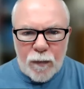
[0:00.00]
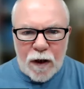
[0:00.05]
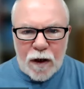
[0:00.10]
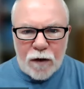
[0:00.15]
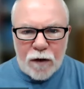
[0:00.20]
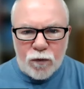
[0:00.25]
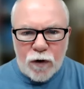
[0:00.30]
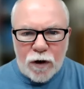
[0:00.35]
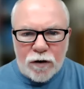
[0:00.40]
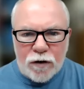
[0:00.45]

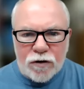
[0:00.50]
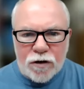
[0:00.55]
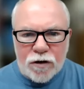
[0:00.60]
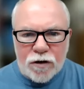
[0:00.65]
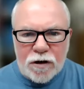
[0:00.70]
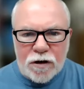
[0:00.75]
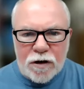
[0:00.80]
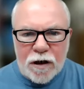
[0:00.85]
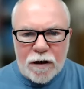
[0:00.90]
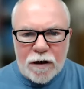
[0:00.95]
And rounding
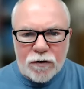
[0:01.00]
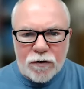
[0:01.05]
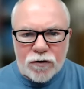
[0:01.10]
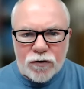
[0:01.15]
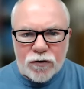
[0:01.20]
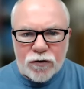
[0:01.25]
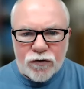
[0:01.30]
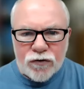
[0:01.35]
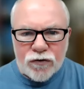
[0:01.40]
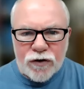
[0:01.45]
it out
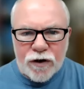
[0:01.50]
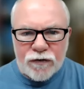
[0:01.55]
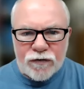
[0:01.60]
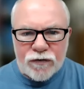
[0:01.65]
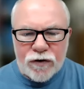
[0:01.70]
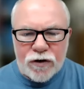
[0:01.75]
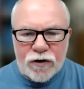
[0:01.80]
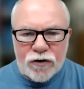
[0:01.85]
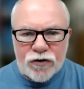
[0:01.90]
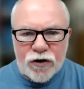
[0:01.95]
is
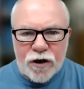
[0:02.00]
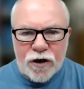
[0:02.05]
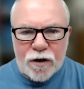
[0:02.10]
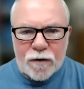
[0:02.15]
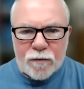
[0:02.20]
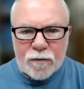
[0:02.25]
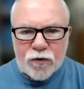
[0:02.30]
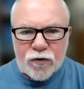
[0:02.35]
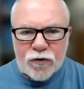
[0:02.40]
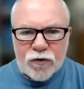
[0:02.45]
Stephanie
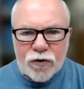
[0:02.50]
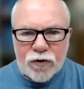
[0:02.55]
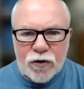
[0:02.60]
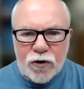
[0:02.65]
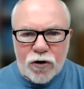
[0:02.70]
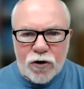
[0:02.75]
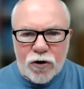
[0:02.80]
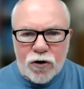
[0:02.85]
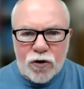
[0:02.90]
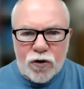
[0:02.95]
James,
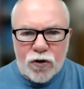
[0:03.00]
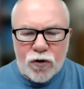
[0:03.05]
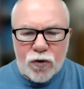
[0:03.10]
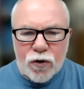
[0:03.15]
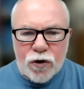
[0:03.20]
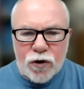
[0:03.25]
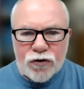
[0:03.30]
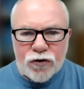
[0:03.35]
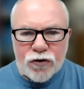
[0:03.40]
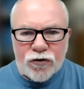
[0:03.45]
who
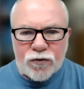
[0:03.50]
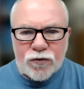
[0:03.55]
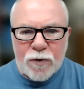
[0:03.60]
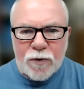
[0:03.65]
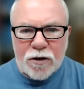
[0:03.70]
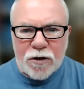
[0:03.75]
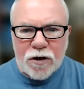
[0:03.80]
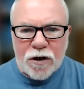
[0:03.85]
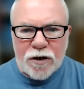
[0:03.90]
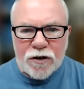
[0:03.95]
I just
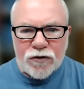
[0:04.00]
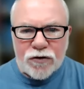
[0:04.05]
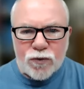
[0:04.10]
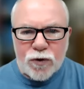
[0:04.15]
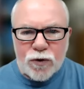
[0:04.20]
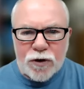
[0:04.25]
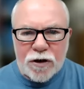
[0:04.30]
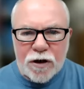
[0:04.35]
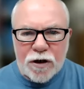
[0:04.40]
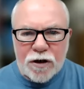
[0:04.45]
met last
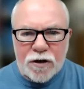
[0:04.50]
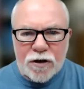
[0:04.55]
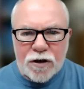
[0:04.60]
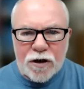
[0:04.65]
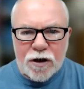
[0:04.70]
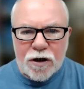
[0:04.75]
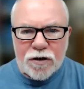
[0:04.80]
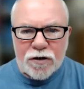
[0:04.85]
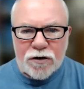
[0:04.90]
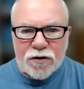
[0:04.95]
weekend
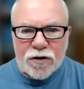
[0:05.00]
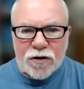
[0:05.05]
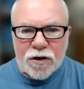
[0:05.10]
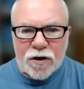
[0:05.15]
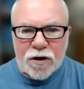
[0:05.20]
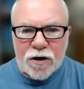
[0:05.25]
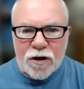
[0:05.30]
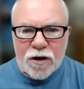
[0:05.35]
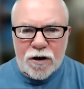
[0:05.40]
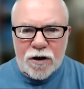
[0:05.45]
at uh,
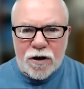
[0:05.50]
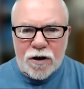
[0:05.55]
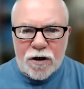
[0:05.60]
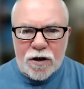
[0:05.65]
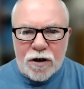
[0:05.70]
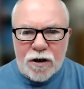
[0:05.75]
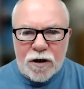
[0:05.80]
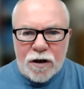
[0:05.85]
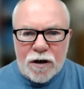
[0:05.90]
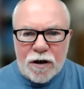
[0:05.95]

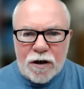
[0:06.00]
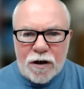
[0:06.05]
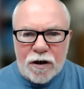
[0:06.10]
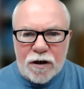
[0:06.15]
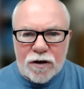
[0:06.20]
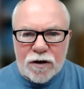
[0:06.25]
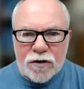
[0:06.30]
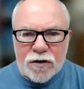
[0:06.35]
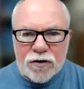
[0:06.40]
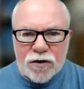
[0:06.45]

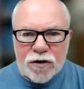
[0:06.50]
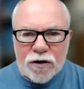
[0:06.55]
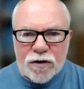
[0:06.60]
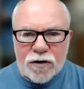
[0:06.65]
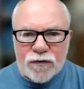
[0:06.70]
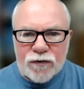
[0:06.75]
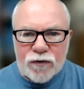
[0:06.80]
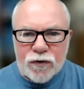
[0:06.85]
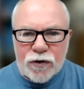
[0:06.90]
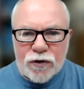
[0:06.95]
at uh,
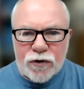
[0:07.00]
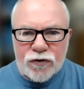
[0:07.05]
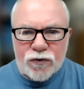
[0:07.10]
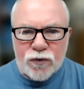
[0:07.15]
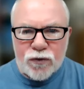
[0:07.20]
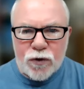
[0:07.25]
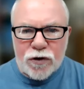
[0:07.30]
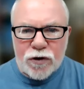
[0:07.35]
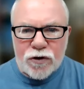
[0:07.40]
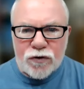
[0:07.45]
Influence
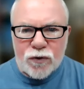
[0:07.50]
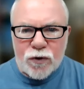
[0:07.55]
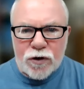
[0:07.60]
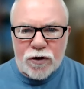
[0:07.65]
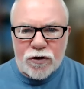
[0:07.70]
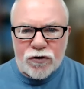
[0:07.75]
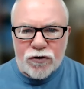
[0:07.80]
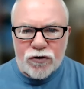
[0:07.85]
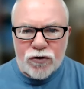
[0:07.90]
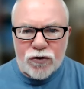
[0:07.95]

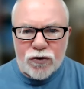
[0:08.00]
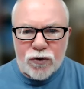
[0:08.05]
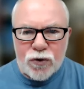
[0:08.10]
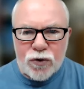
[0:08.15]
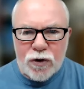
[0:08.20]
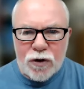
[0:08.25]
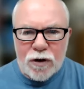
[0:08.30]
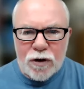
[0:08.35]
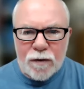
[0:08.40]
2022.